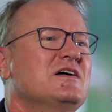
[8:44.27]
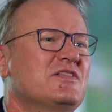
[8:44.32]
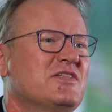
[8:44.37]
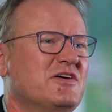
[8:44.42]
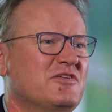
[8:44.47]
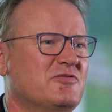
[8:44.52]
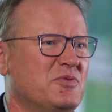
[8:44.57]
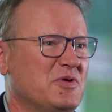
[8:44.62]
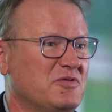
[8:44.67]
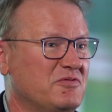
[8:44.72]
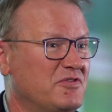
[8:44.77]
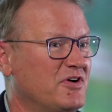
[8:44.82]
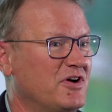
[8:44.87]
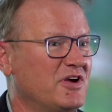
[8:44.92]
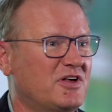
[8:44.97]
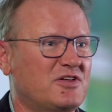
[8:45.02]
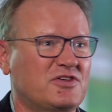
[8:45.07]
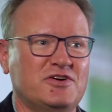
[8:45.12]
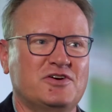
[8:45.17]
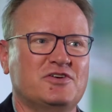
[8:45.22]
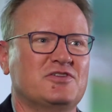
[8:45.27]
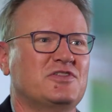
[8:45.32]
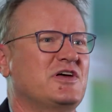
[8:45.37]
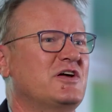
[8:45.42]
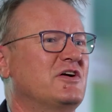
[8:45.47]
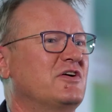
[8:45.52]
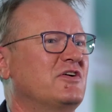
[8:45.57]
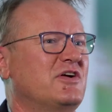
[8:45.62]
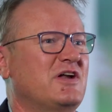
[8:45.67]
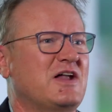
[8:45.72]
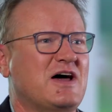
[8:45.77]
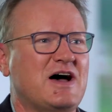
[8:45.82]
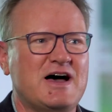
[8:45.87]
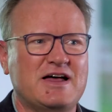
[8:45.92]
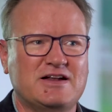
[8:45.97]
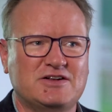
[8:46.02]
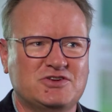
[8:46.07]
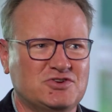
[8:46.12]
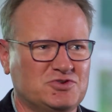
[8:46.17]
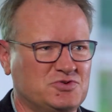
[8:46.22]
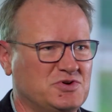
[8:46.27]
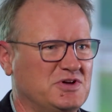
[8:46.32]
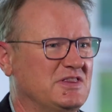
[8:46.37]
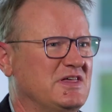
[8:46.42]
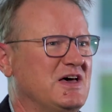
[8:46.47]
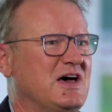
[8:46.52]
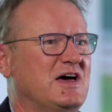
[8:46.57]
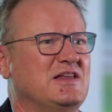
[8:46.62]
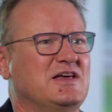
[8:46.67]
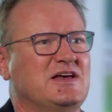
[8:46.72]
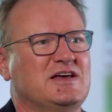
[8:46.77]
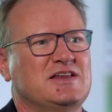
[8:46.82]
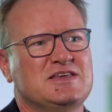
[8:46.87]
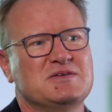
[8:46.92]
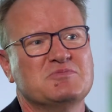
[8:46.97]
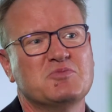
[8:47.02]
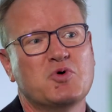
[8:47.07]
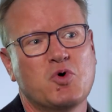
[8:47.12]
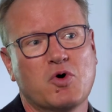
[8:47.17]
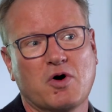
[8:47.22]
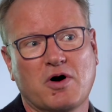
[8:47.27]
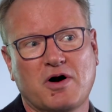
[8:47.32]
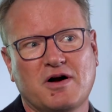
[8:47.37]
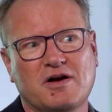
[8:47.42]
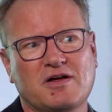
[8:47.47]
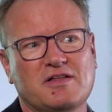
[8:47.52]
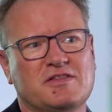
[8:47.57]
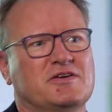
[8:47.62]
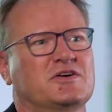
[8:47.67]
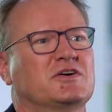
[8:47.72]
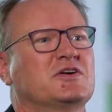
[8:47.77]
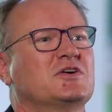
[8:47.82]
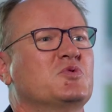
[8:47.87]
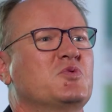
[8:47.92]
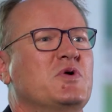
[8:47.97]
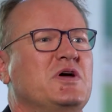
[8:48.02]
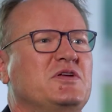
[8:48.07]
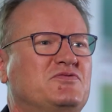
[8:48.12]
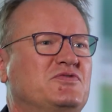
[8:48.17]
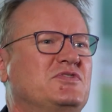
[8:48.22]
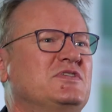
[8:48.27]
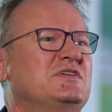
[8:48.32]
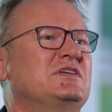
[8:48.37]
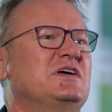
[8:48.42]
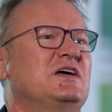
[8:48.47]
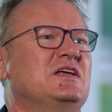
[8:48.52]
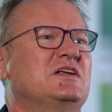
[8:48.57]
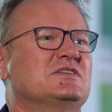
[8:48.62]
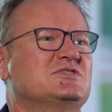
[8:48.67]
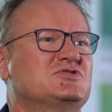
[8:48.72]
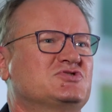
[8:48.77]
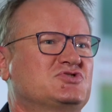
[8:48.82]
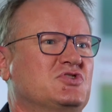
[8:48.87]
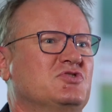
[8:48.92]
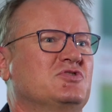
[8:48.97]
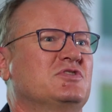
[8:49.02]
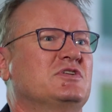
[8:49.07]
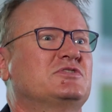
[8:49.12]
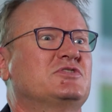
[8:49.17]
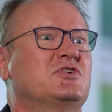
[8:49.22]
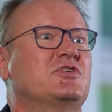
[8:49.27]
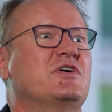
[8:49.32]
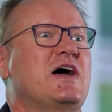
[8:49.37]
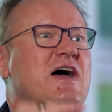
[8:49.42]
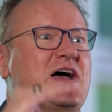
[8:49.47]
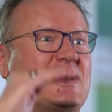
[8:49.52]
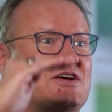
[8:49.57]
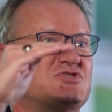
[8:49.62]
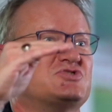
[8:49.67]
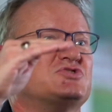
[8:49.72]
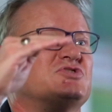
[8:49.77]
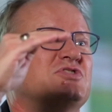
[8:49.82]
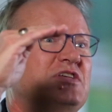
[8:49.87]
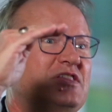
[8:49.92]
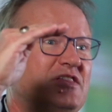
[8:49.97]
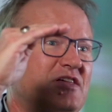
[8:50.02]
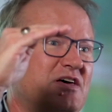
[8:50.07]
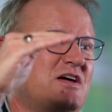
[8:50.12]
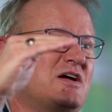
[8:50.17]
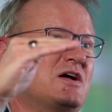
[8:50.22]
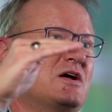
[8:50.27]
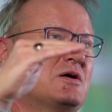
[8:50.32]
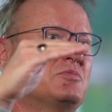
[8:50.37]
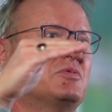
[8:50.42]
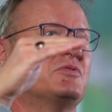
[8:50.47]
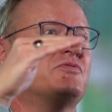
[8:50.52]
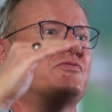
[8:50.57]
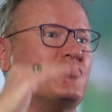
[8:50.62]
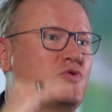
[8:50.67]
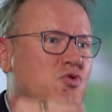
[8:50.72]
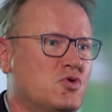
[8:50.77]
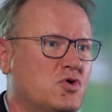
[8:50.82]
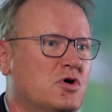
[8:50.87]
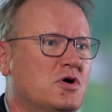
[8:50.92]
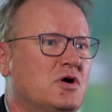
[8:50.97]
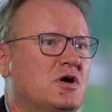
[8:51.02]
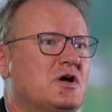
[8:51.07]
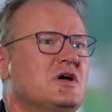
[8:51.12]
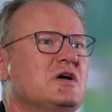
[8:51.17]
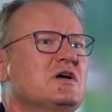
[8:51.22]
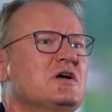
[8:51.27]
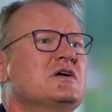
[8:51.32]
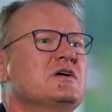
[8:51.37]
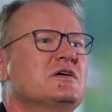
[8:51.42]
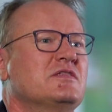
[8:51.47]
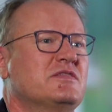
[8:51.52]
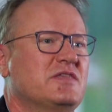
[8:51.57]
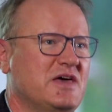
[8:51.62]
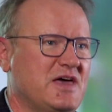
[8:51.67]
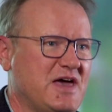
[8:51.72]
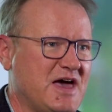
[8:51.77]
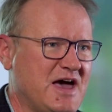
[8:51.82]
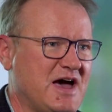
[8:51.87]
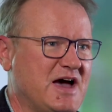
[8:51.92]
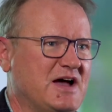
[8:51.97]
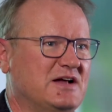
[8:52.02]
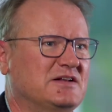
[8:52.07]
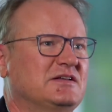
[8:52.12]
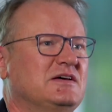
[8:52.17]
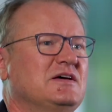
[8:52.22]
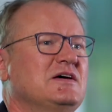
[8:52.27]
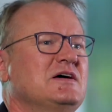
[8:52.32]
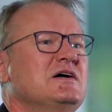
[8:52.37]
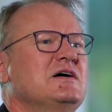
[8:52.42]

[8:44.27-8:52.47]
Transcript: They've been very clear they are not doing that anymore. They're going to wait for the data to show that they're actually there before they act.